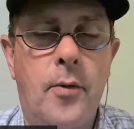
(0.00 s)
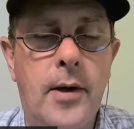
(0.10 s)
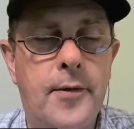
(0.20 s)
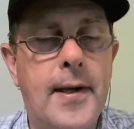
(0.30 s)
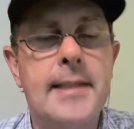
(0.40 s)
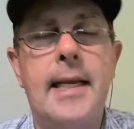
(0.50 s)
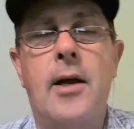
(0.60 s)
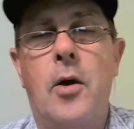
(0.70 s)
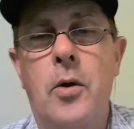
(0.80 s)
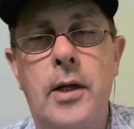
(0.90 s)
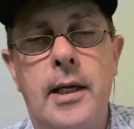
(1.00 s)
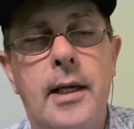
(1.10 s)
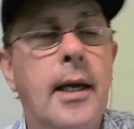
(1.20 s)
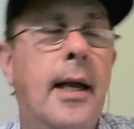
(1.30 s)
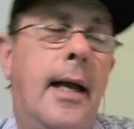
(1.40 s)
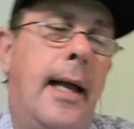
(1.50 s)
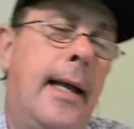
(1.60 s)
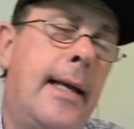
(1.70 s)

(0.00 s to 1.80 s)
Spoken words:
When I say only, hey,